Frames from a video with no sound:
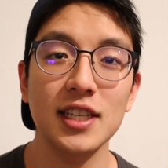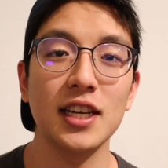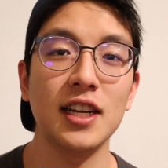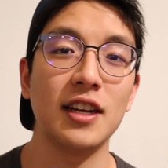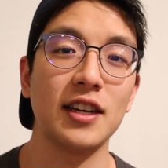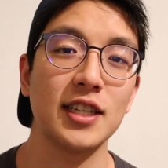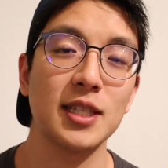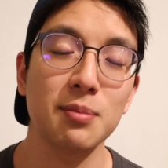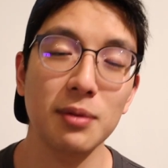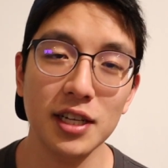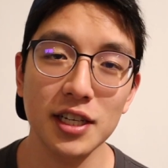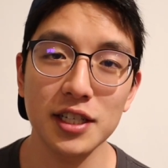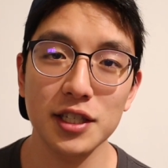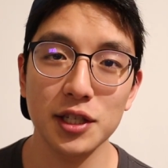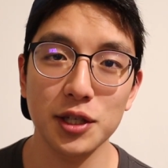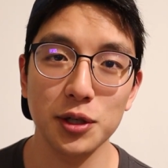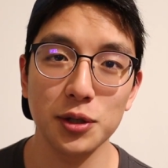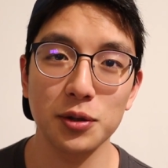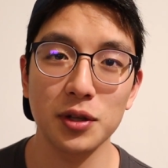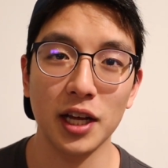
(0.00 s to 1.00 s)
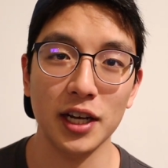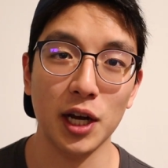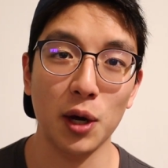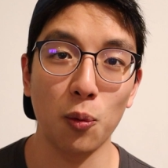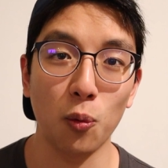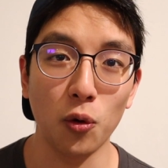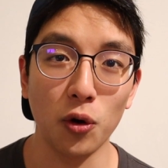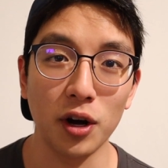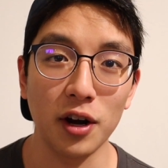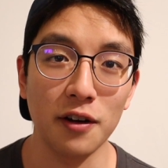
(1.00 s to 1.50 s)
and explain it to you like I
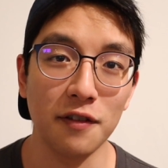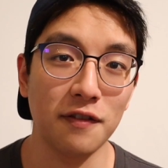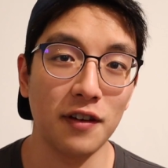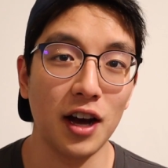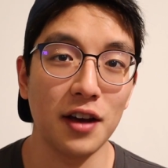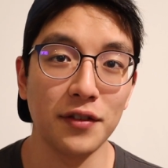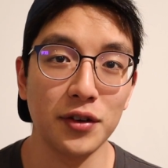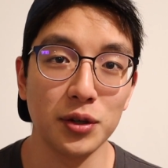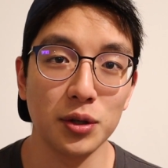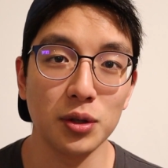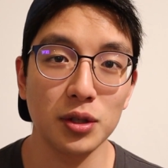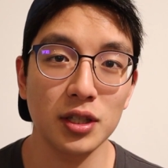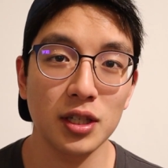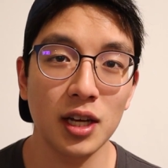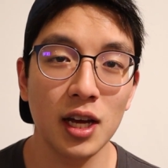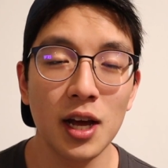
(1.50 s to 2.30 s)
would a 5-year-old.